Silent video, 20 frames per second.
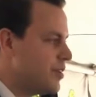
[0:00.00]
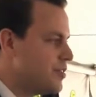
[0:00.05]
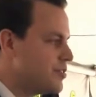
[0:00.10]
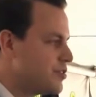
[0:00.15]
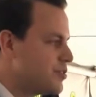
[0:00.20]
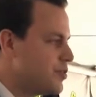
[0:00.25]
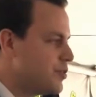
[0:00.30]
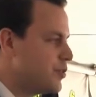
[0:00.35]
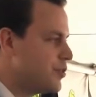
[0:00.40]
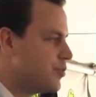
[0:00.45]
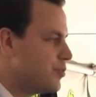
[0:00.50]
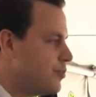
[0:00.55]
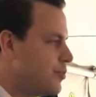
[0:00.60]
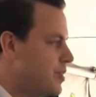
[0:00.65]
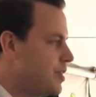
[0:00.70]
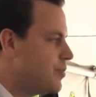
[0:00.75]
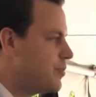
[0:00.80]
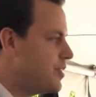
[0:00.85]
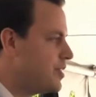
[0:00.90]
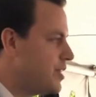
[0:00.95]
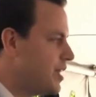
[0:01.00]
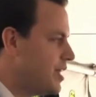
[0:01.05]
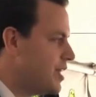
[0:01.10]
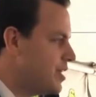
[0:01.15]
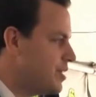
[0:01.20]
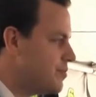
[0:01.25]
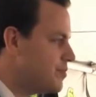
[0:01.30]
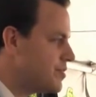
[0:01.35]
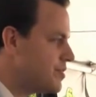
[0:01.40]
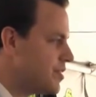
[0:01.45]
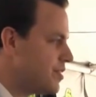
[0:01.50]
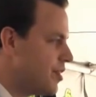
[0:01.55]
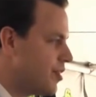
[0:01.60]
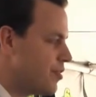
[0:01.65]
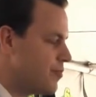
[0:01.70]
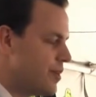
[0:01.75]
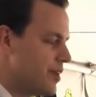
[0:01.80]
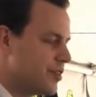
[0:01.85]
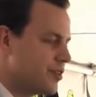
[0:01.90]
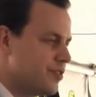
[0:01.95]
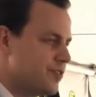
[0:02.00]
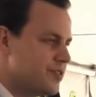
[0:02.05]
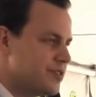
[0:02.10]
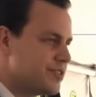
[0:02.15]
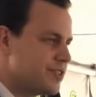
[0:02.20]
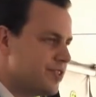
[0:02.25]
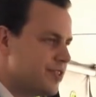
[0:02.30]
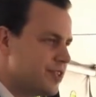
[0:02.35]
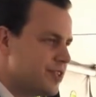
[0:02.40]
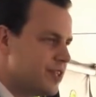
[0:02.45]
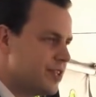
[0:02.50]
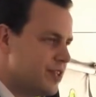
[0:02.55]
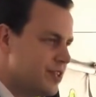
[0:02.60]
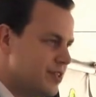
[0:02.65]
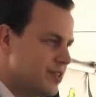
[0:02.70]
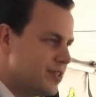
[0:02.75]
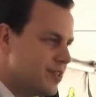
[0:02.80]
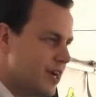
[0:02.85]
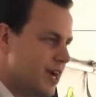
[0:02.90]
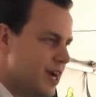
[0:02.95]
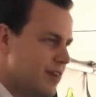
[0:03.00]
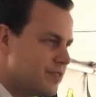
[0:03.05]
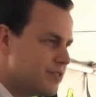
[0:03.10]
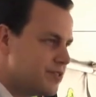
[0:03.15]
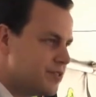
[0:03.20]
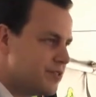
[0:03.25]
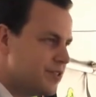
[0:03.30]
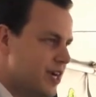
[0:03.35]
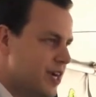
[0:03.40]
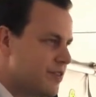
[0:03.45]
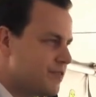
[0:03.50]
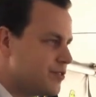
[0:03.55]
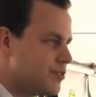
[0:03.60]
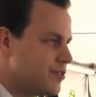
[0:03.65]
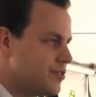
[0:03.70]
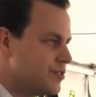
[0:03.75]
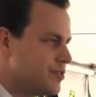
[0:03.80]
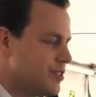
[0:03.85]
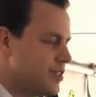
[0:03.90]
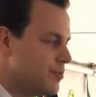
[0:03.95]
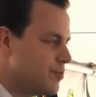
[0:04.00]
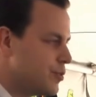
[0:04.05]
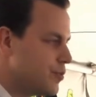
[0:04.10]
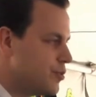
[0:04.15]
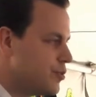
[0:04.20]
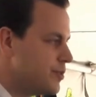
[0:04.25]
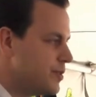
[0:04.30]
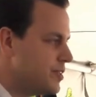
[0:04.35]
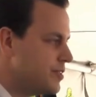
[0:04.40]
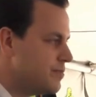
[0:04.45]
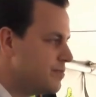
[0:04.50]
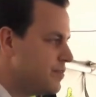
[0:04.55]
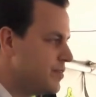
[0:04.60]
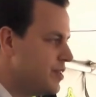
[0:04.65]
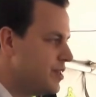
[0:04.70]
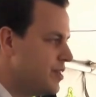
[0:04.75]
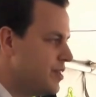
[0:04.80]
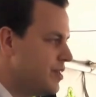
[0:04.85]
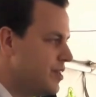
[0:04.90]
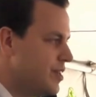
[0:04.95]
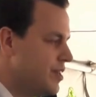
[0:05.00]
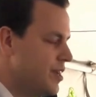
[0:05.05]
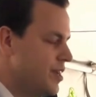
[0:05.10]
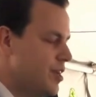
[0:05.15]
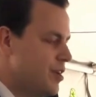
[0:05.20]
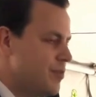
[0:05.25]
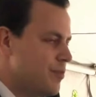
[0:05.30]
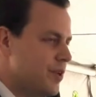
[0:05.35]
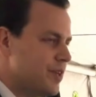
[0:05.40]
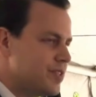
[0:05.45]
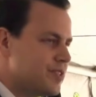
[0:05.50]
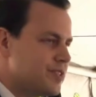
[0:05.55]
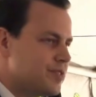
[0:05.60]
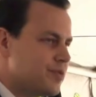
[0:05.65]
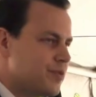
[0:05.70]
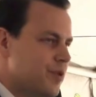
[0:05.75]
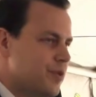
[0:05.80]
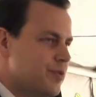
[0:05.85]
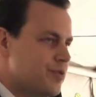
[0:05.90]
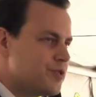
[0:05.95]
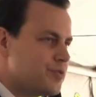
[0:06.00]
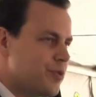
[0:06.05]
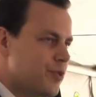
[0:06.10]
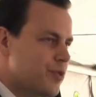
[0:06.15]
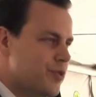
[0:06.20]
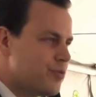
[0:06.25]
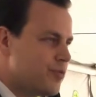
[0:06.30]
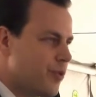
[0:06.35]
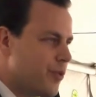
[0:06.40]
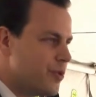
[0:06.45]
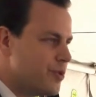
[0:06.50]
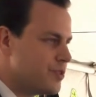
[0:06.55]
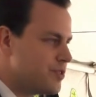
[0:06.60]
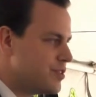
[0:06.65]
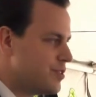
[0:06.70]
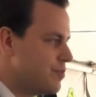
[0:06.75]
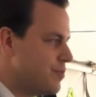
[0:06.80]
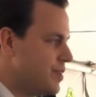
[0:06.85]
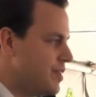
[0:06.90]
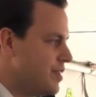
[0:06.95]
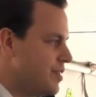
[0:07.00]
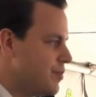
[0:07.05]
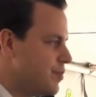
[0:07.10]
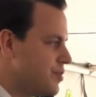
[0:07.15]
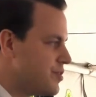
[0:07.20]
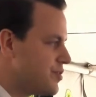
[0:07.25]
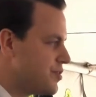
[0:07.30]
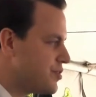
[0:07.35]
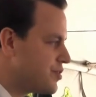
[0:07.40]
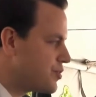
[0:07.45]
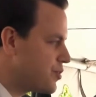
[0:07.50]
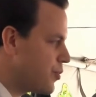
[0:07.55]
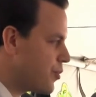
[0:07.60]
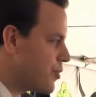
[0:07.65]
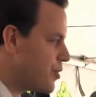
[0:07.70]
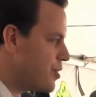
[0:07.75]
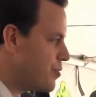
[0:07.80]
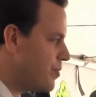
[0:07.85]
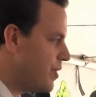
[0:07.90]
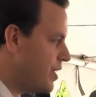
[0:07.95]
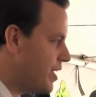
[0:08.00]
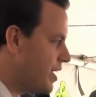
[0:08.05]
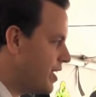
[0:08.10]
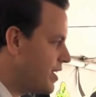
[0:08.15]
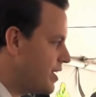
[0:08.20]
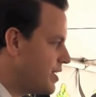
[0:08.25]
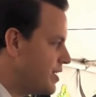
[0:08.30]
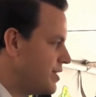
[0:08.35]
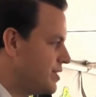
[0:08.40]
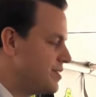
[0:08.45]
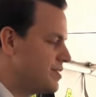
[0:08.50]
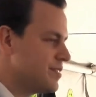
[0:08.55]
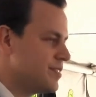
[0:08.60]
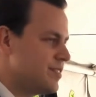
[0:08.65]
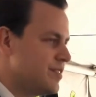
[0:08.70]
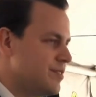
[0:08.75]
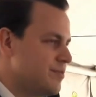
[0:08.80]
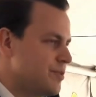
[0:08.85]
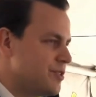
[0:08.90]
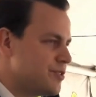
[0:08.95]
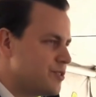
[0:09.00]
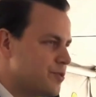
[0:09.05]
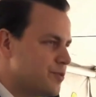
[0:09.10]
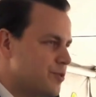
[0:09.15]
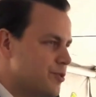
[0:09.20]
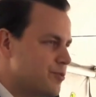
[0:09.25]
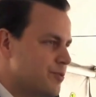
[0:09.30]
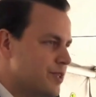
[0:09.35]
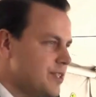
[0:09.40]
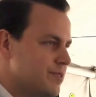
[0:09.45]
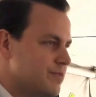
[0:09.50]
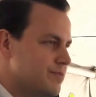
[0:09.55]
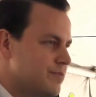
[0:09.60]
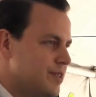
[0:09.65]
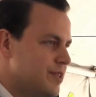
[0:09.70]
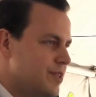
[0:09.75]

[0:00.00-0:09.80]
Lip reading: us to be renamed our medical facility here after Tibor Rubin. But what was more important to me was the story behind Mr. Rubin.